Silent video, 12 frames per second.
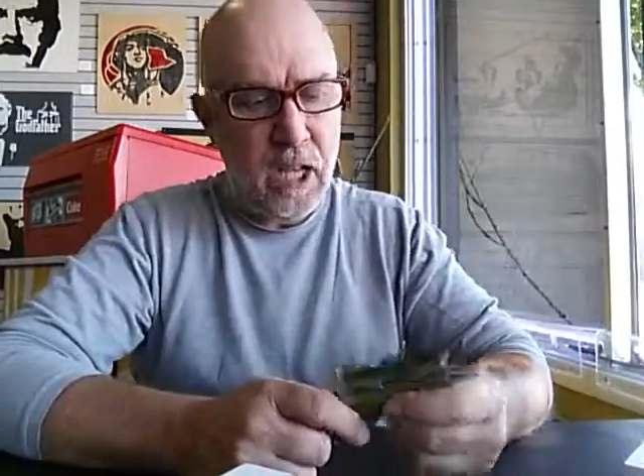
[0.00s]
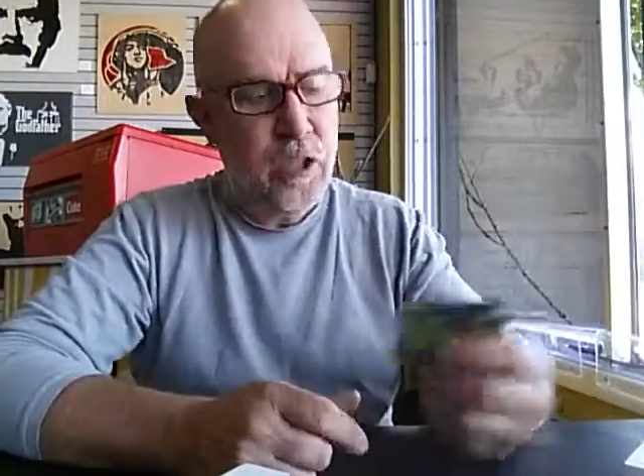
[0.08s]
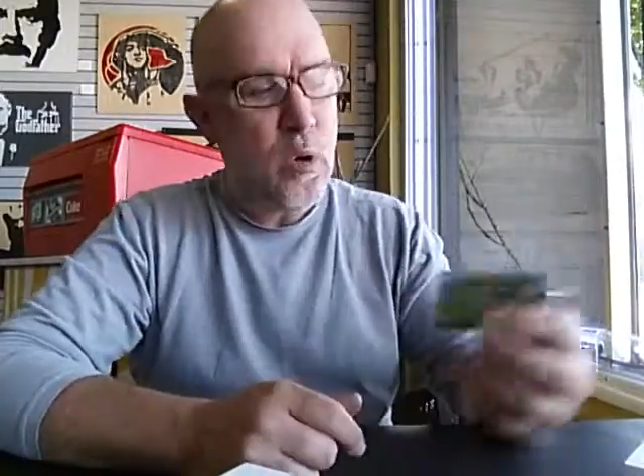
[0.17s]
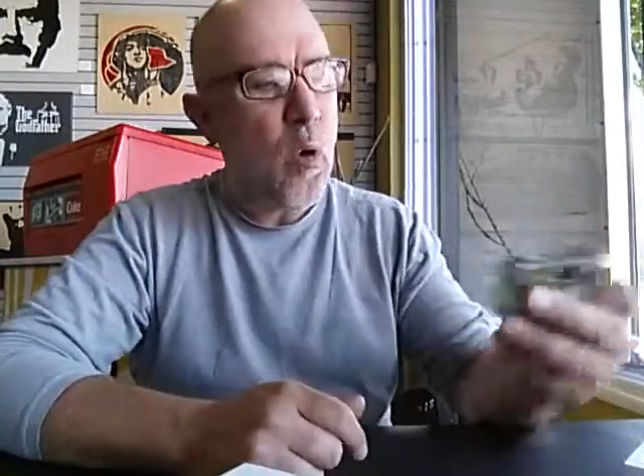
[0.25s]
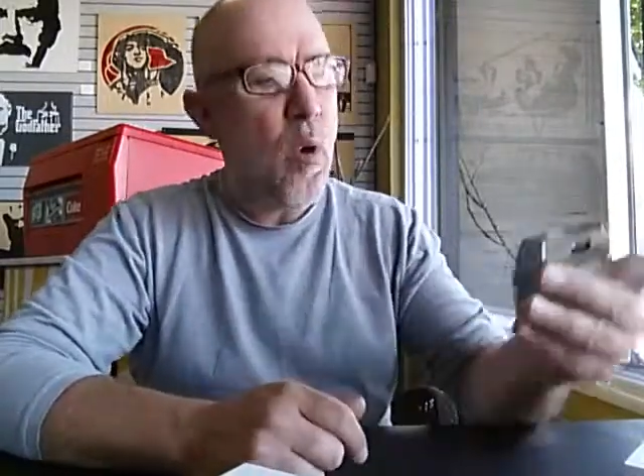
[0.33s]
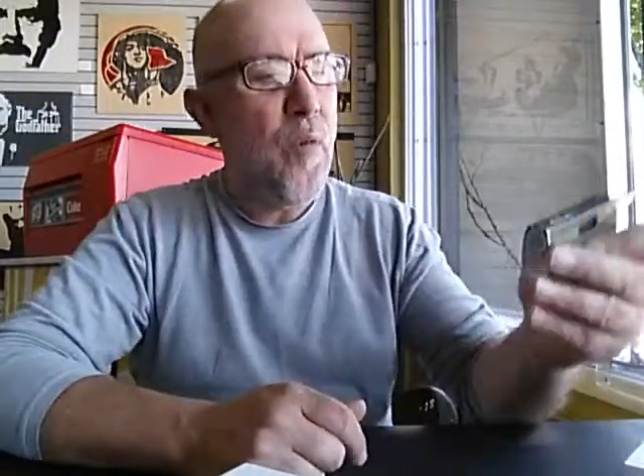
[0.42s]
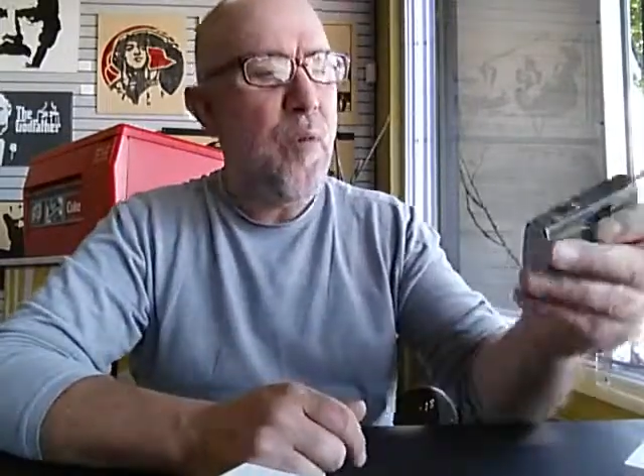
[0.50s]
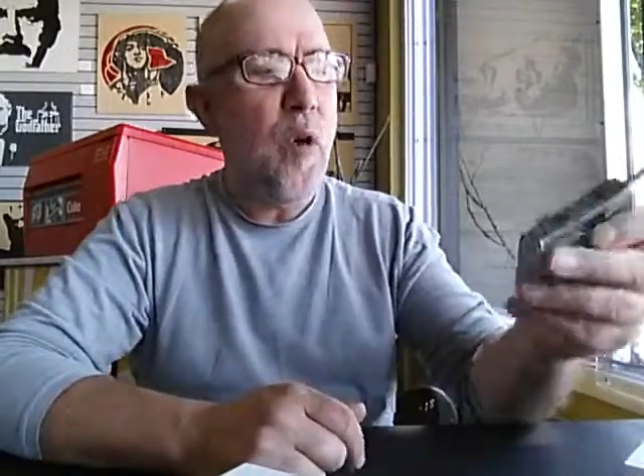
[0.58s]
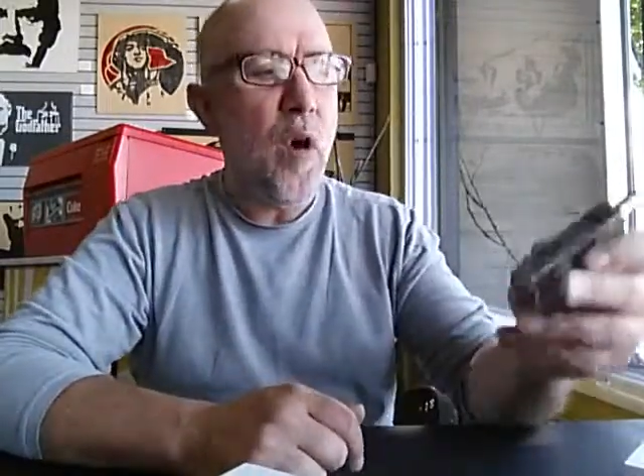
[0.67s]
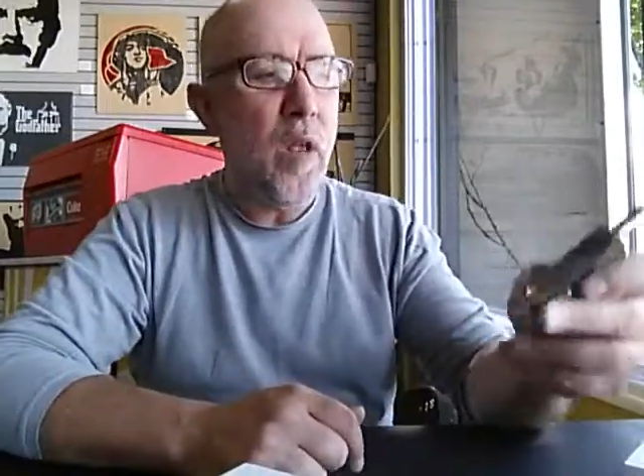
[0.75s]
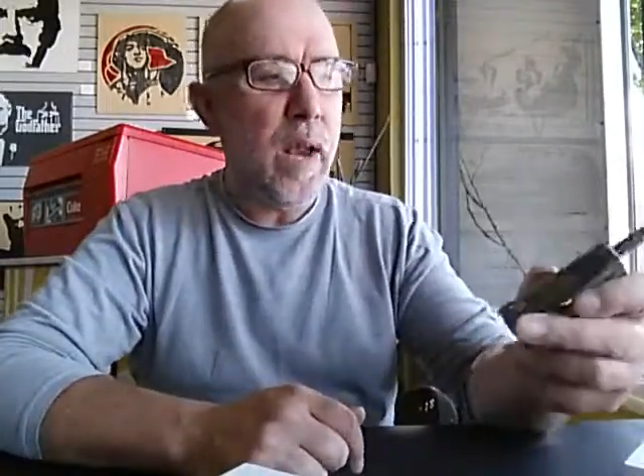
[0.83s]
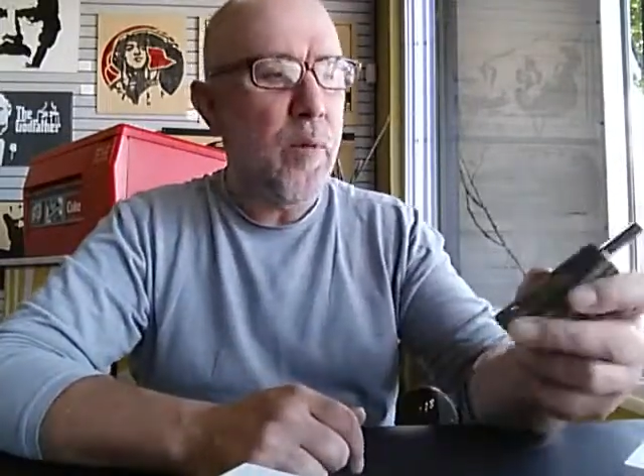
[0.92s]
So
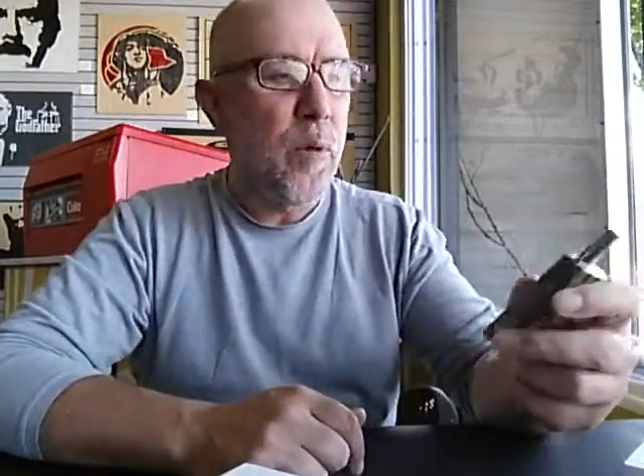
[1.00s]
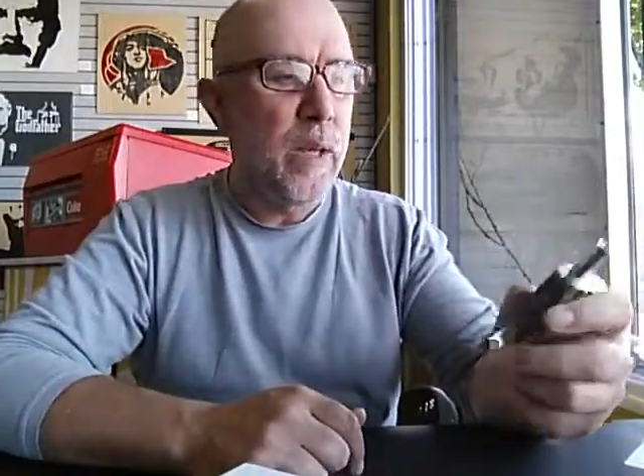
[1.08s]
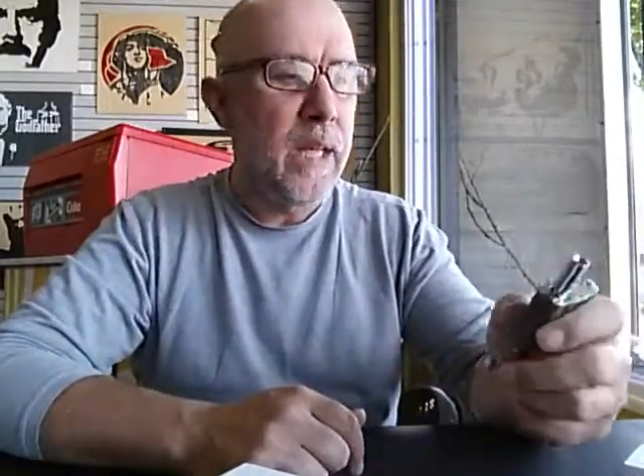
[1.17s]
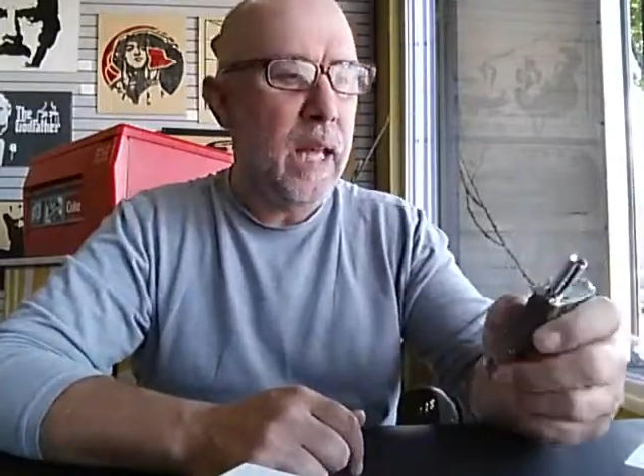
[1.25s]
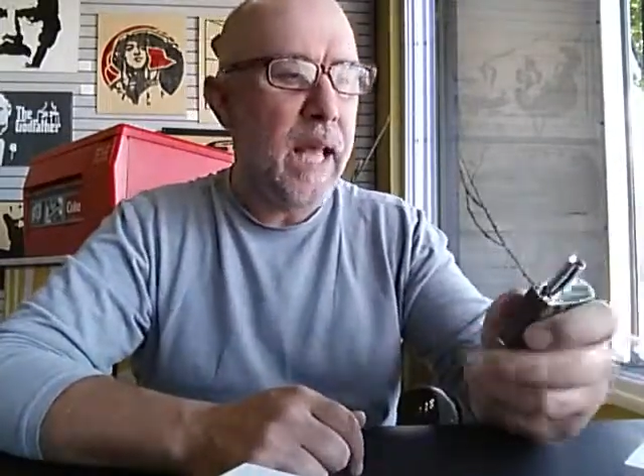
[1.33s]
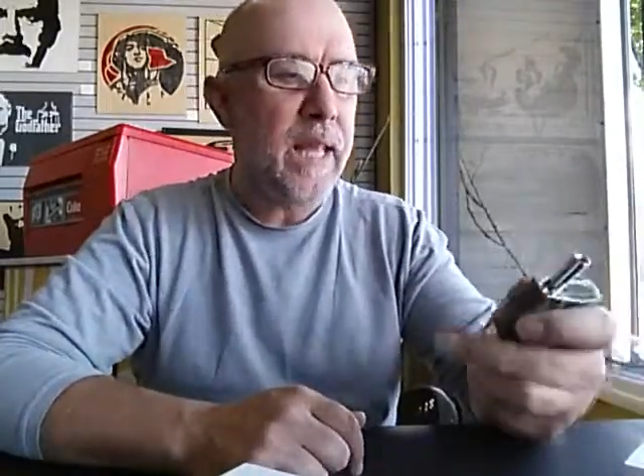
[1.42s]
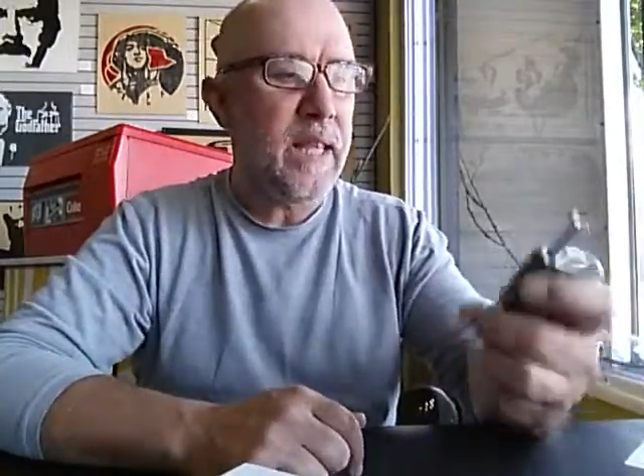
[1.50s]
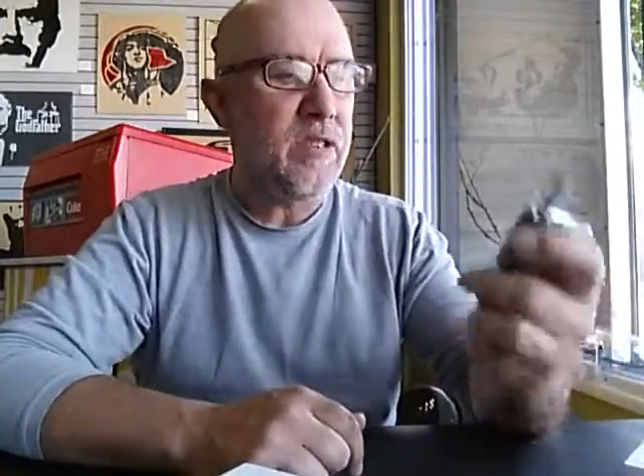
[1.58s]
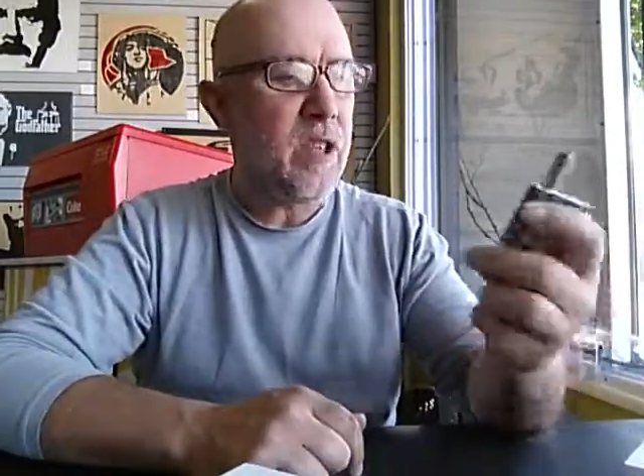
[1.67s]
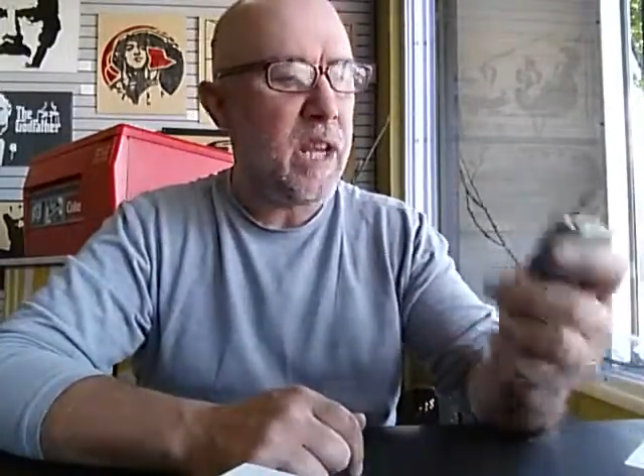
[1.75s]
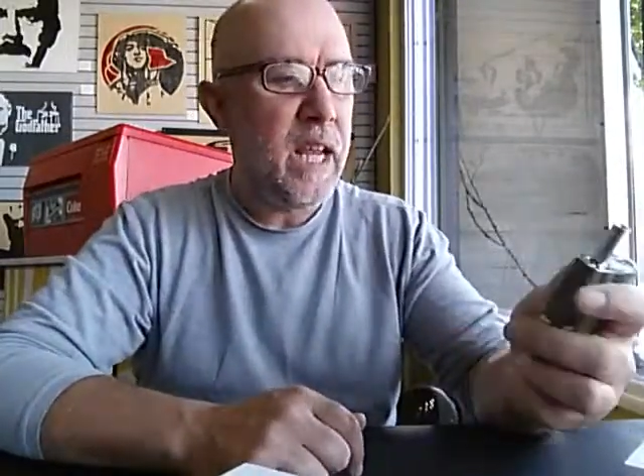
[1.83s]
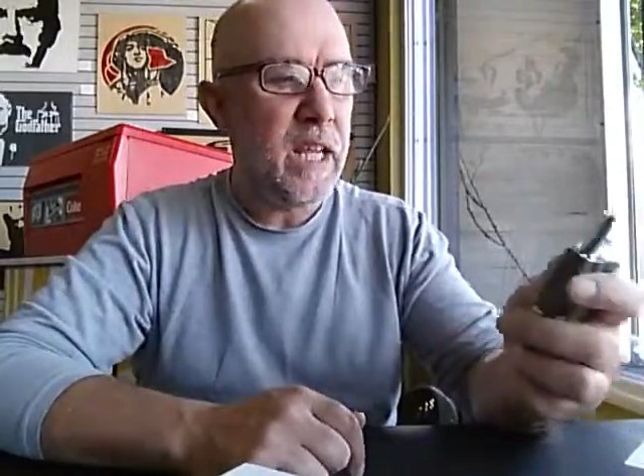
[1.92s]
overall, I really like
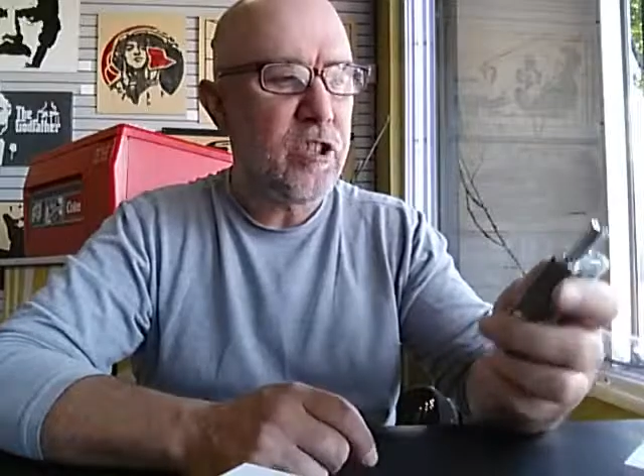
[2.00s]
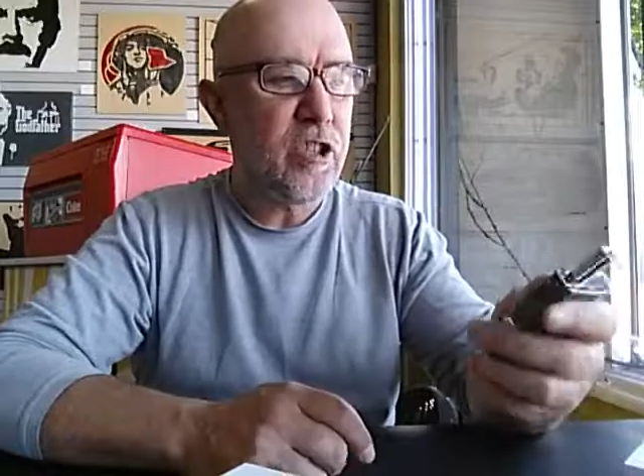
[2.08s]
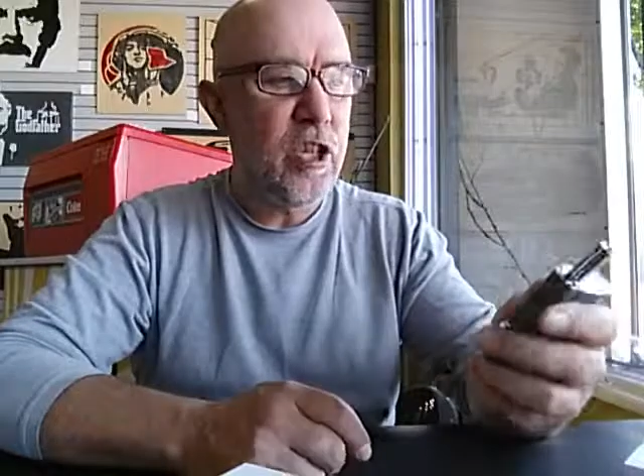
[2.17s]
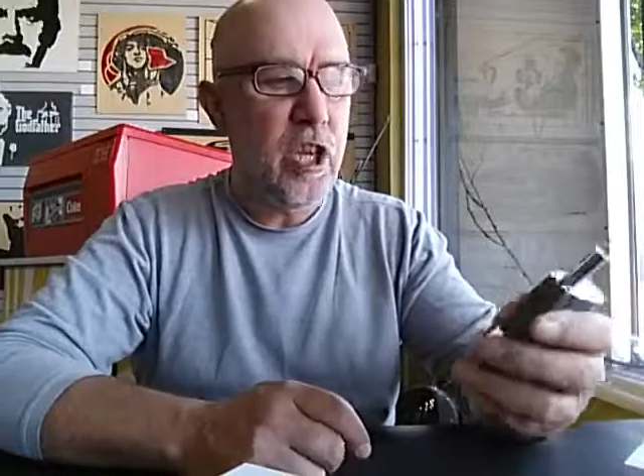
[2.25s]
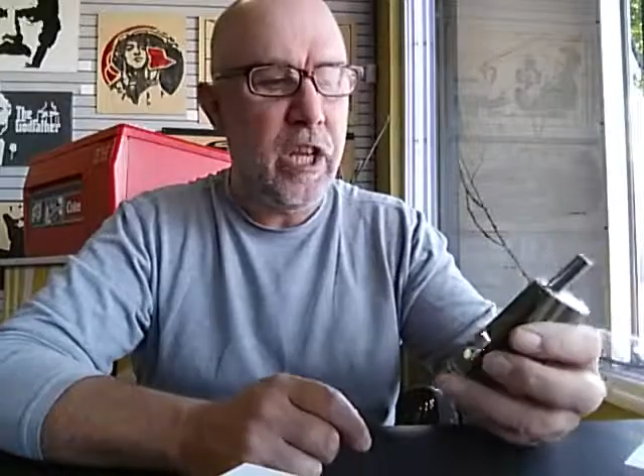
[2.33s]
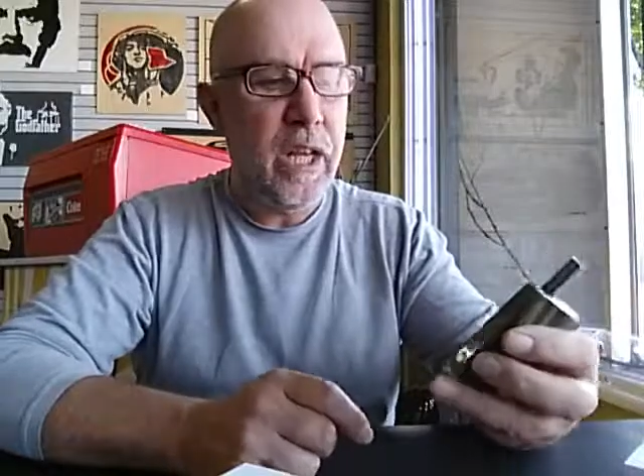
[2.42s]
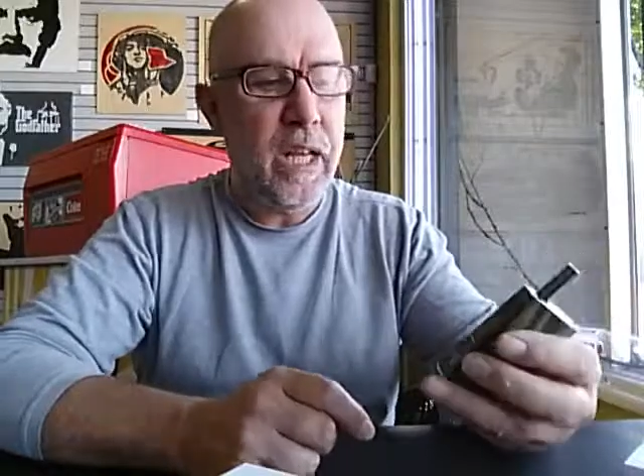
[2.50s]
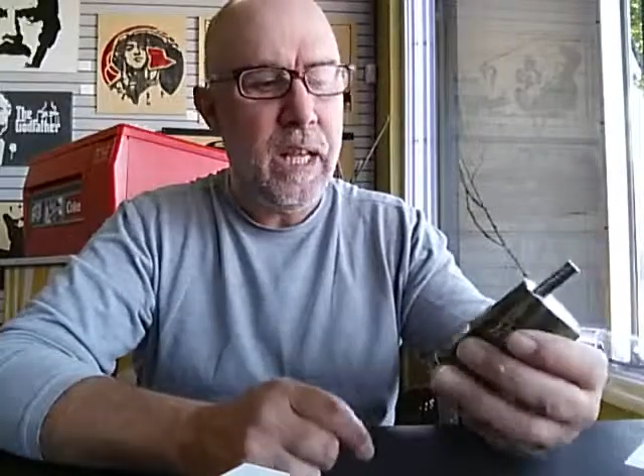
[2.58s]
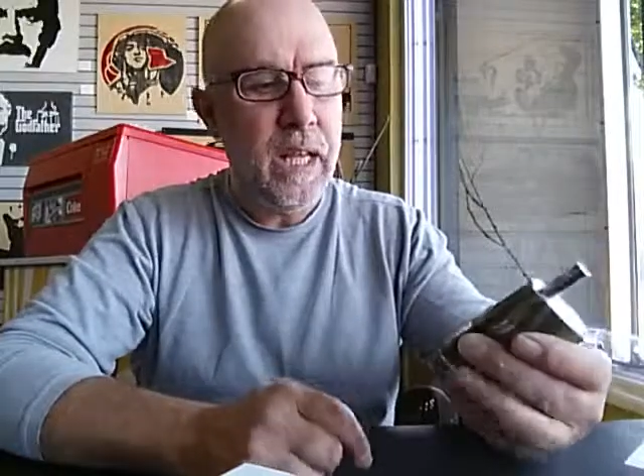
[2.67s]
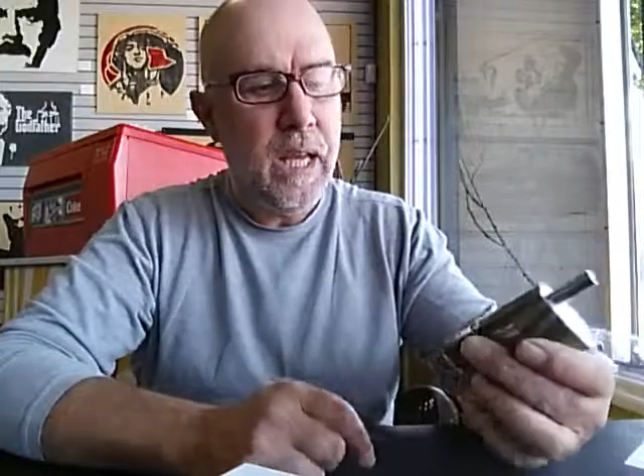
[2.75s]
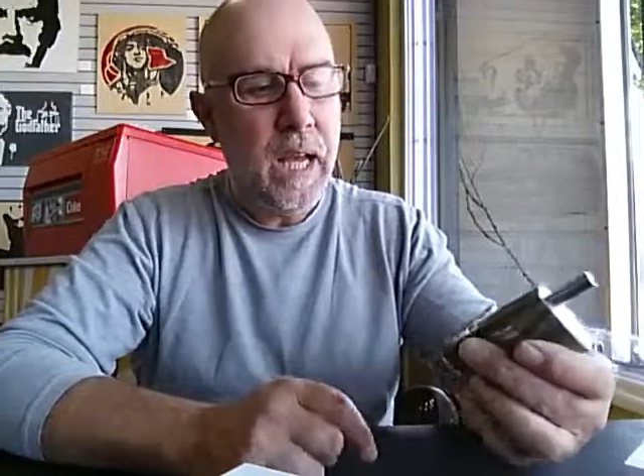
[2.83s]
this. It hits good.